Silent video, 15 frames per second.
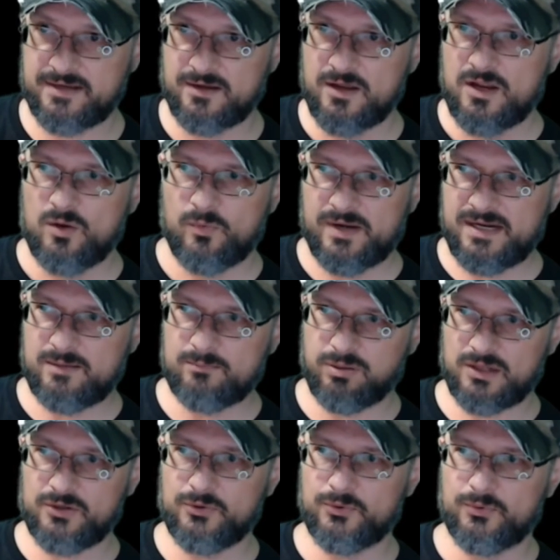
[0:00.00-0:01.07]
We need
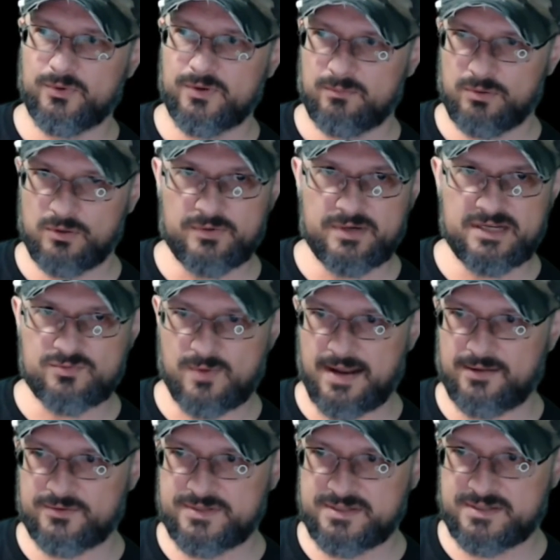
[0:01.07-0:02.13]
blue. Blue needs
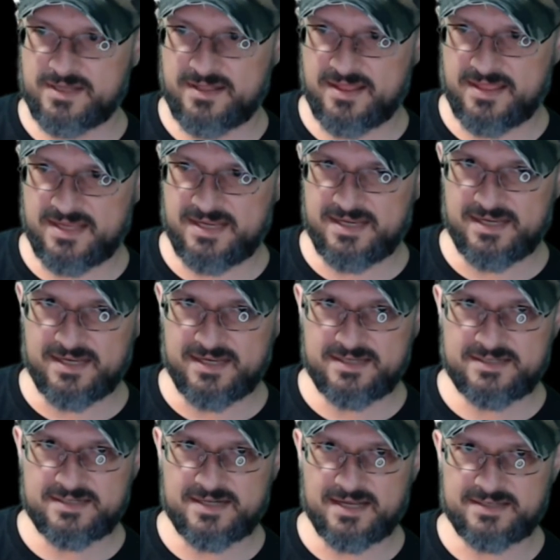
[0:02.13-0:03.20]
routes to these
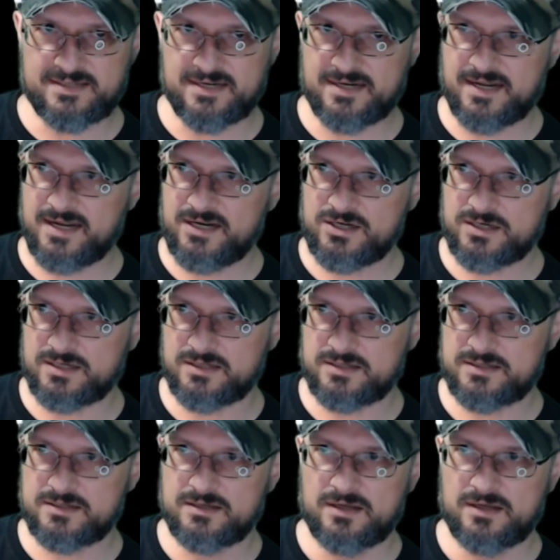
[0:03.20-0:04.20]
destinations.